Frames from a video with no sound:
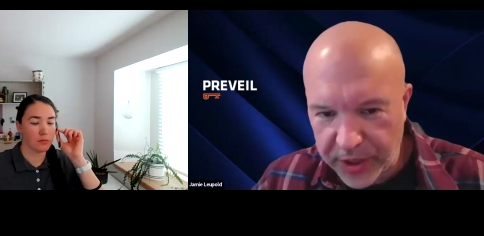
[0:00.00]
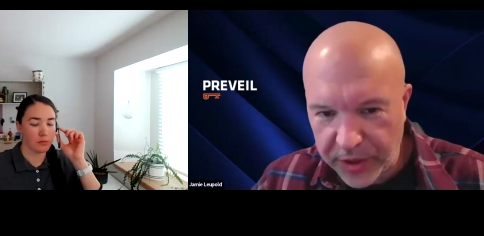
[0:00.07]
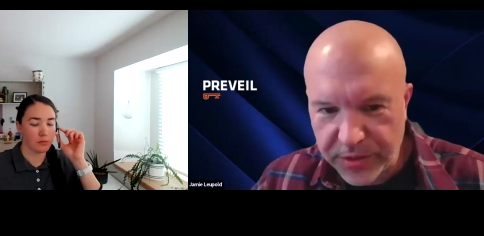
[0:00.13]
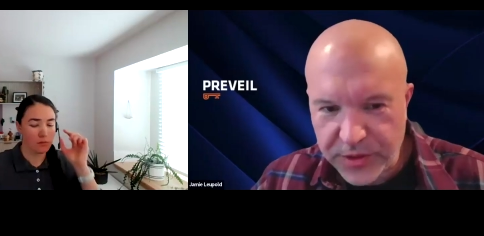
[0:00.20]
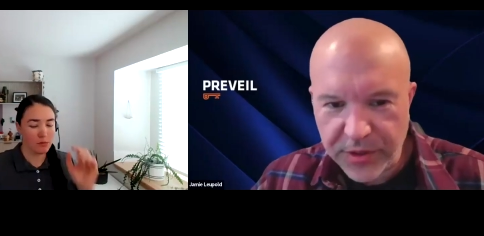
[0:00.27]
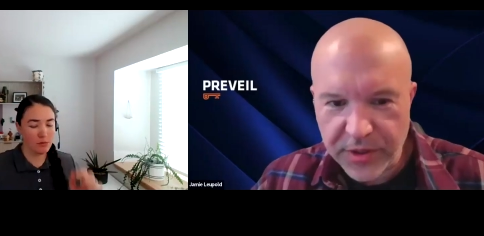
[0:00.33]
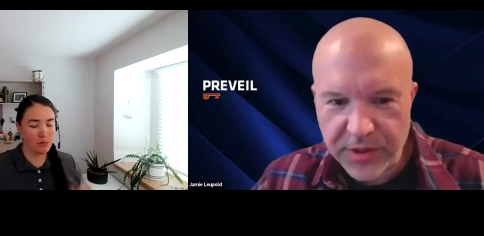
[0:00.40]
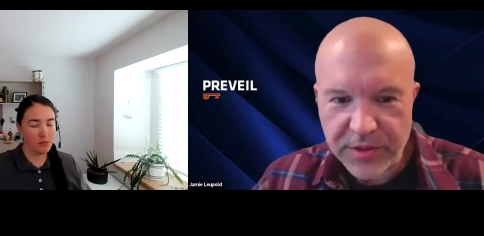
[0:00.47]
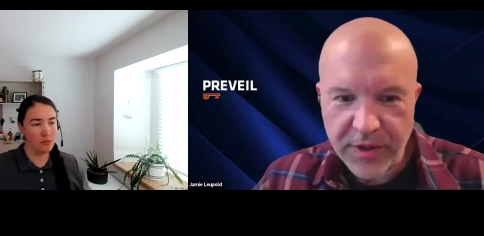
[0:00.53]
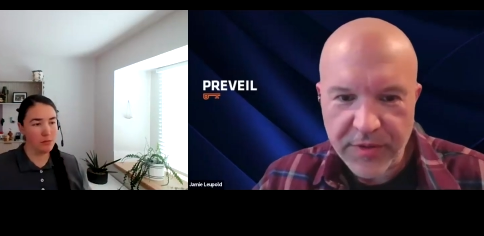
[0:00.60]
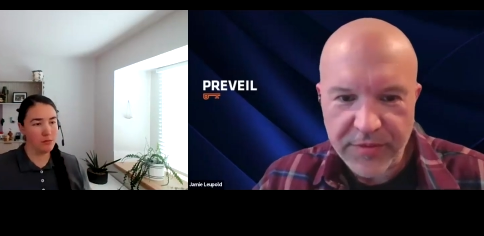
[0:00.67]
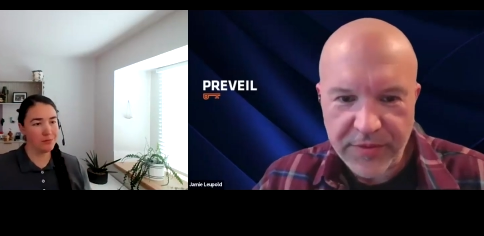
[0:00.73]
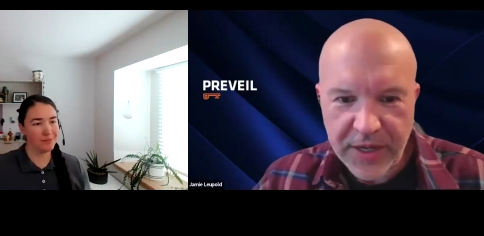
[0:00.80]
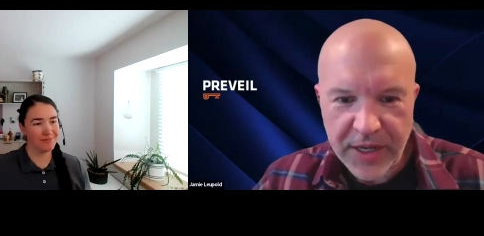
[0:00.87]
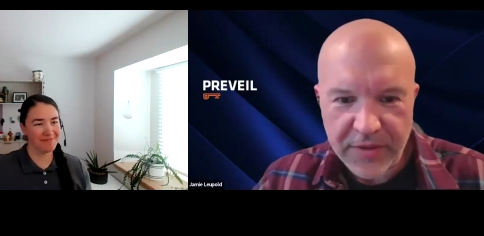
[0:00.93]
Speaker 1: go towards
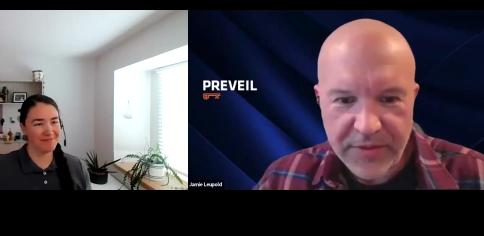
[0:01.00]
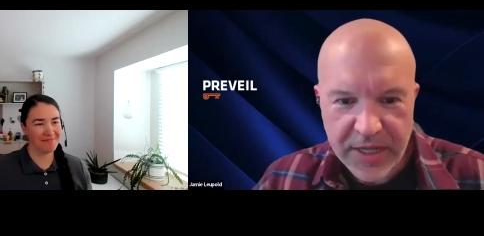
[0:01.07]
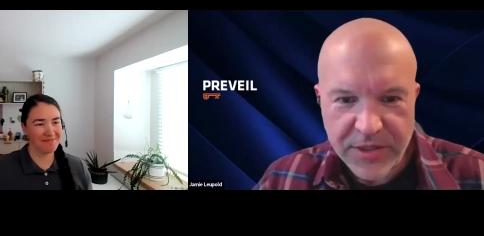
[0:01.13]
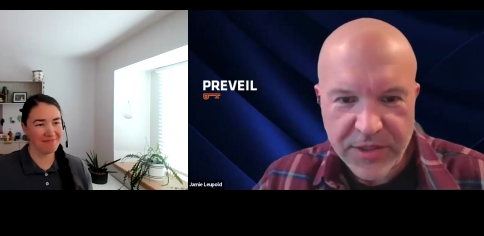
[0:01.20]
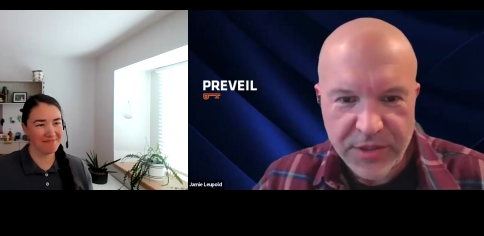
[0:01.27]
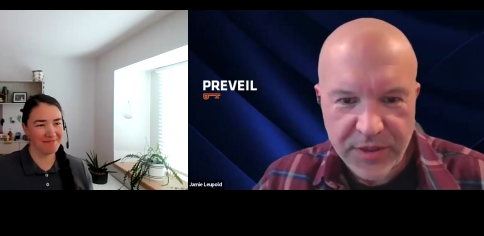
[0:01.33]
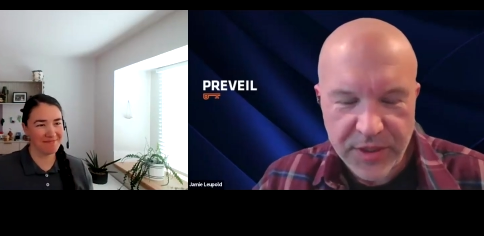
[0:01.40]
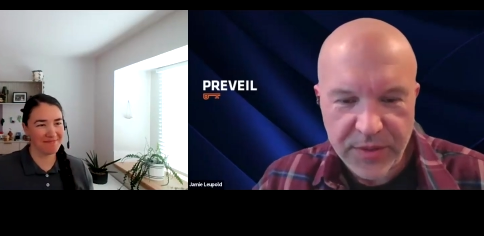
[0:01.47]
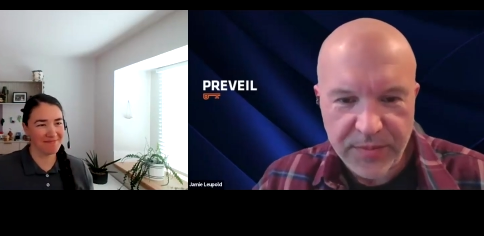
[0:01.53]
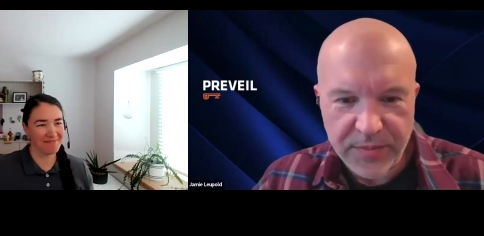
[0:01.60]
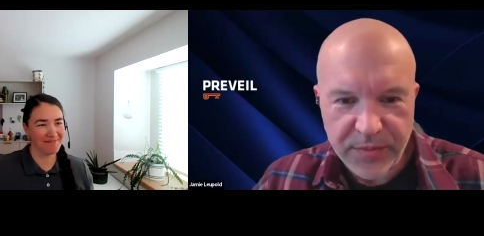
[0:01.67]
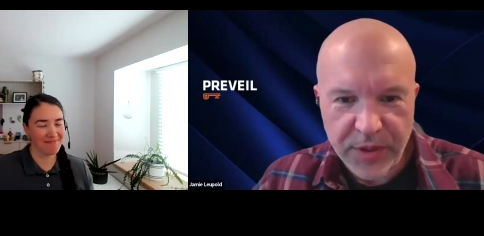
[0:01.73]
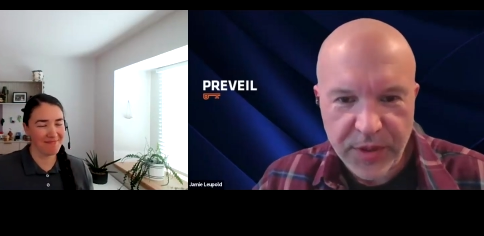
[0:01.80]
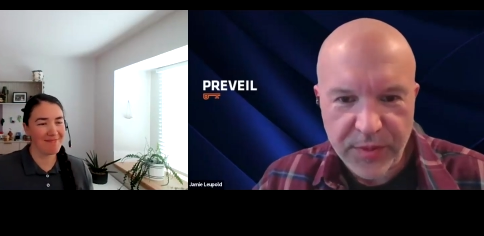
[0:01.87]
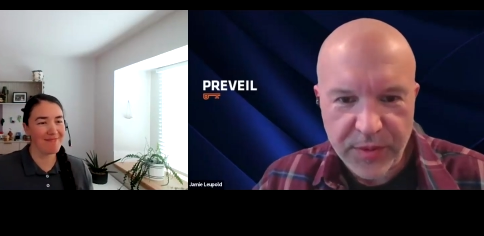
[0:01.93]
Rev five, naturally,
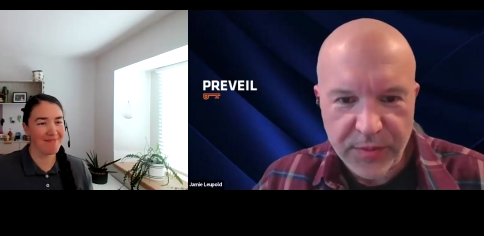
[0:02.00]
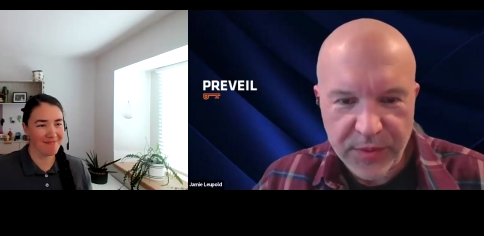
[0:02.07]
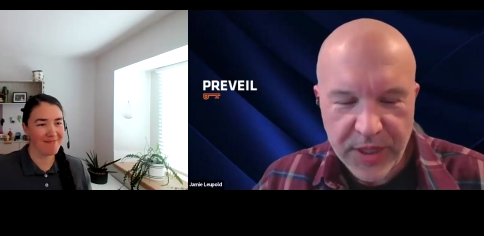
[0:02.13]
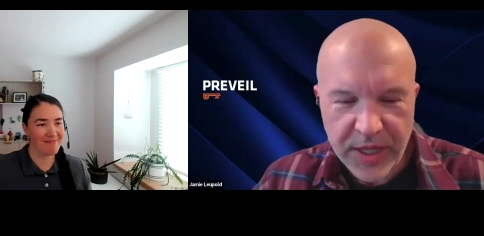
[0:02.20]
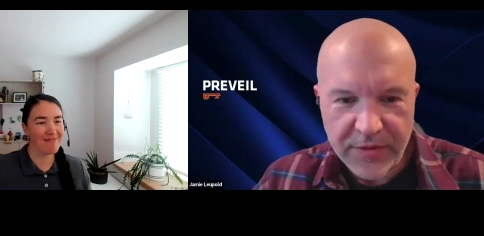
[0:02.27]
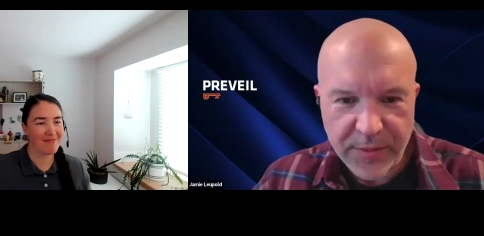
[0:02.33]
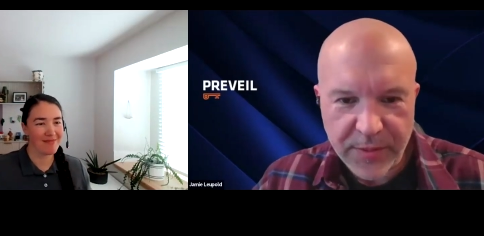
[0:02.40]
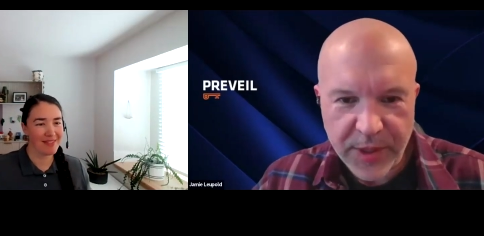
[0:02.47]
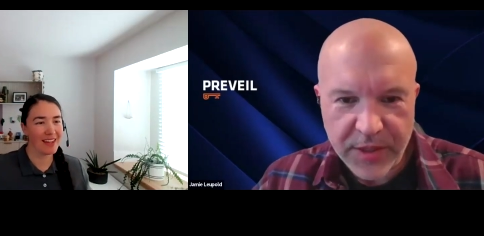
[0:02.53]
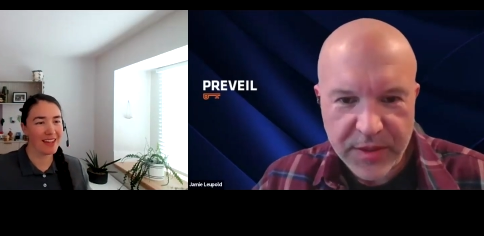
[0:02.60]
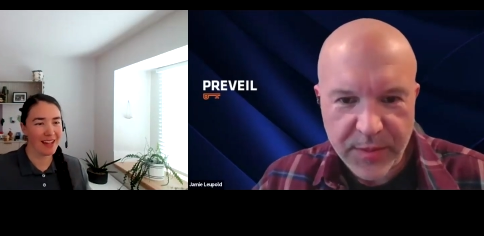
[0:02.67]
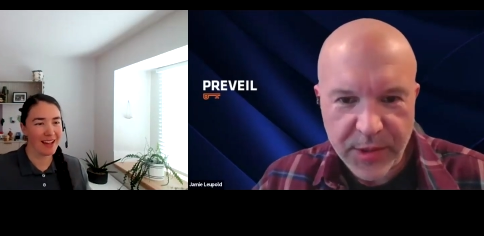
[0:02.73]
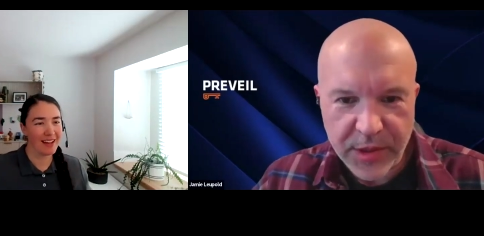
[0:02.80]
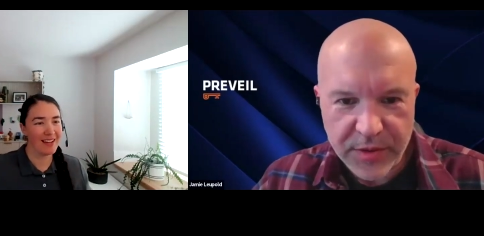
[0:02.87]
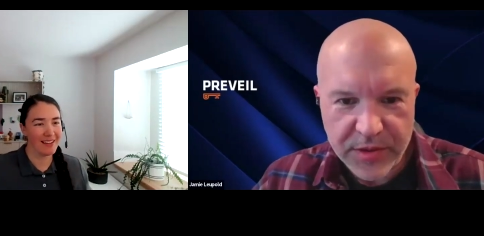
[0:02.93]
you know, we'll we'll have to make
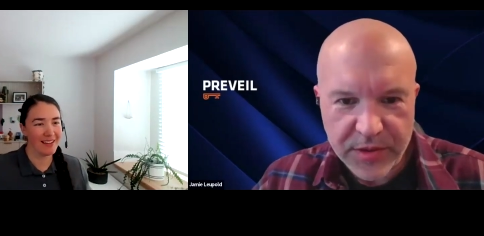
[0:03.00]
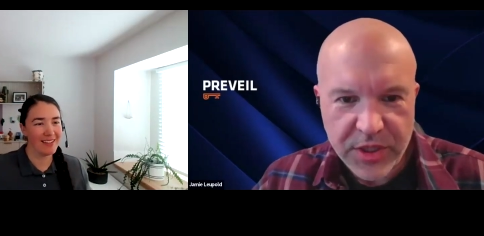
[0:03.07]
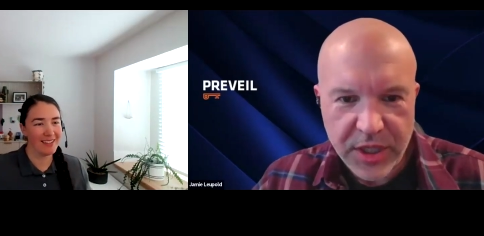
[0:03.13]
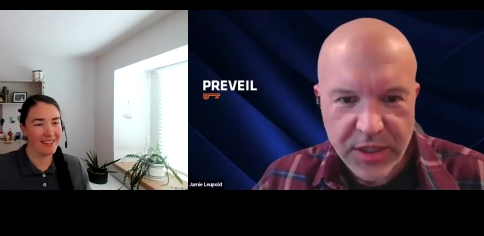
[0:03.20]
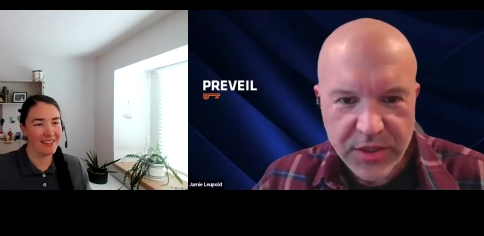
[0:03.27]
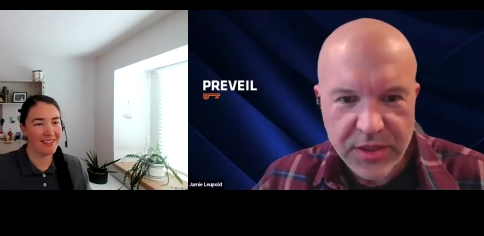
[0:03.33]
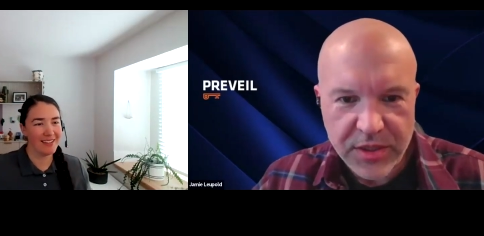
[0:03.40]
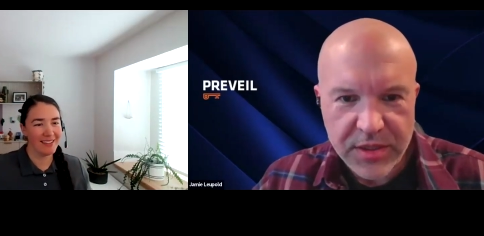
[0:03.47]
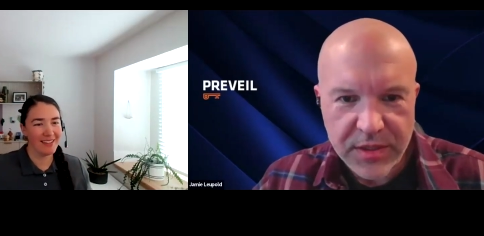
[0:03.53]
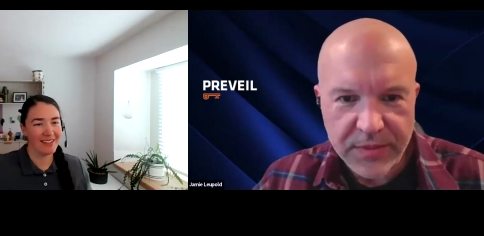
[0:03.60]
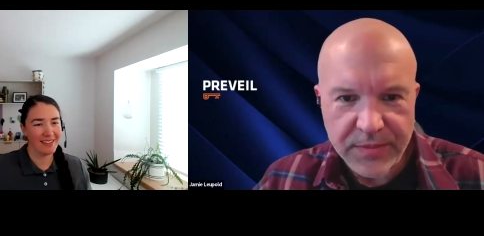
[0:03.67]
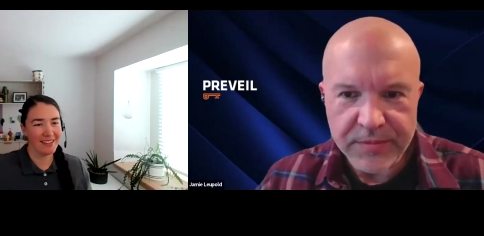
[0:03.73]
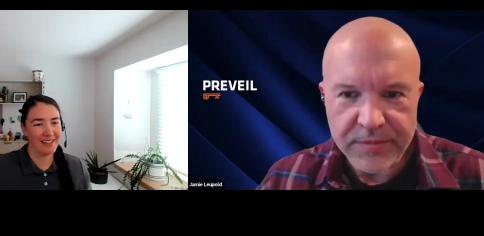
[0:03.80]
some of those changes.